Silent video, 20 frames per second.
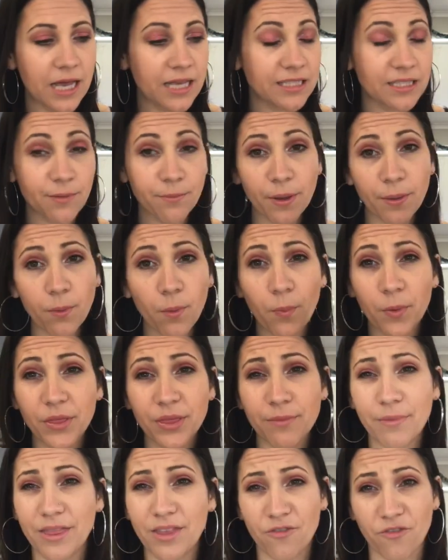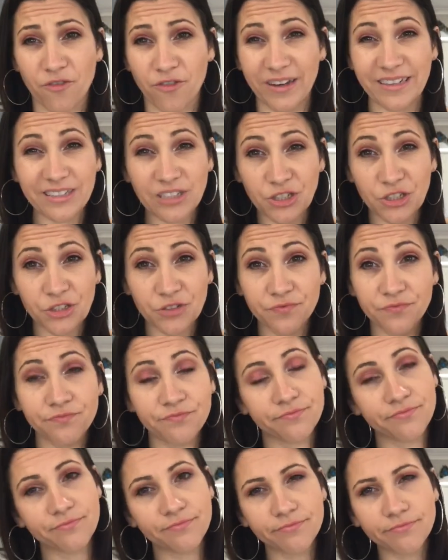Some people put them in the fridge.
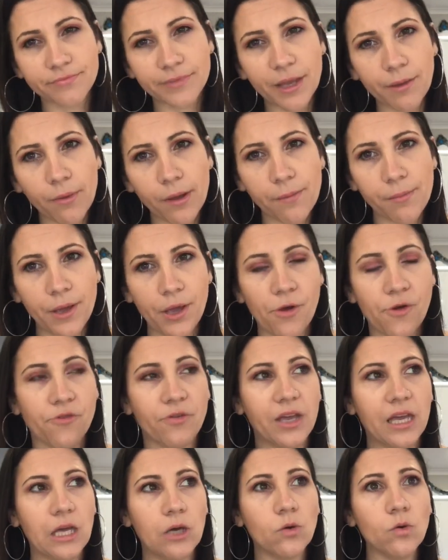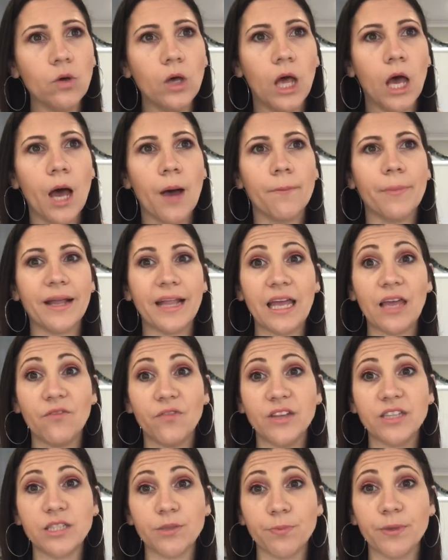That might be overkill, but if
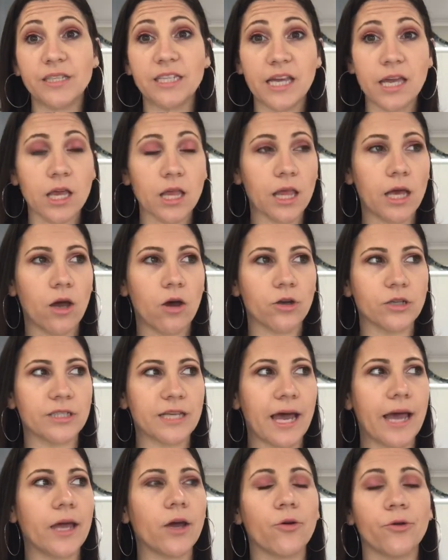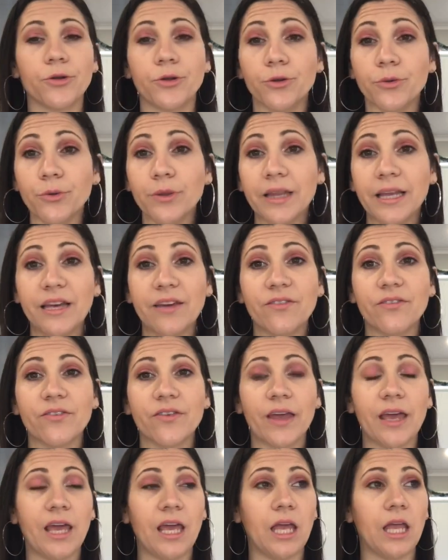it's a particularly hot day or you live
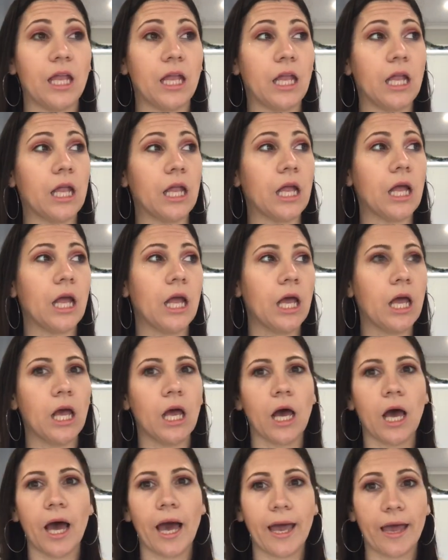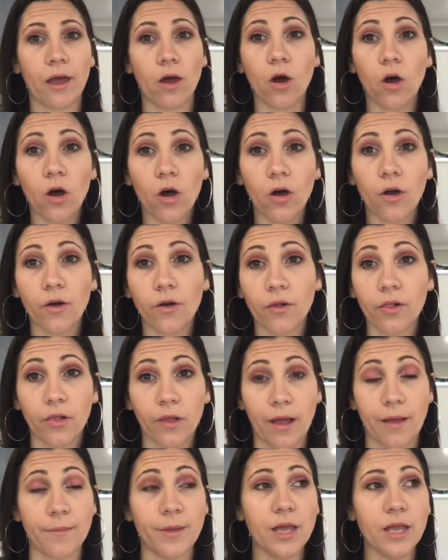in a hot
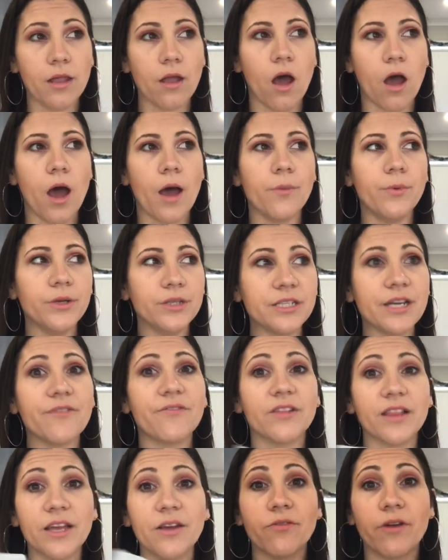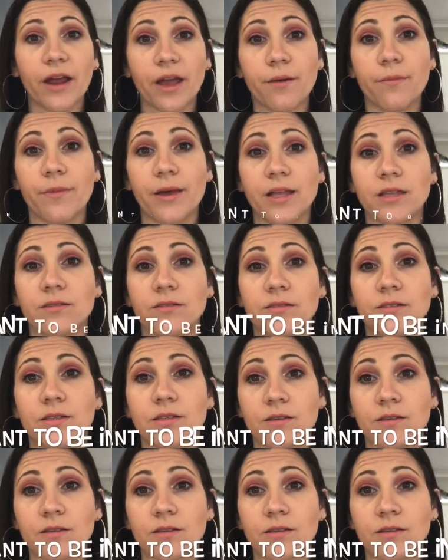climate, I would definitely recommend,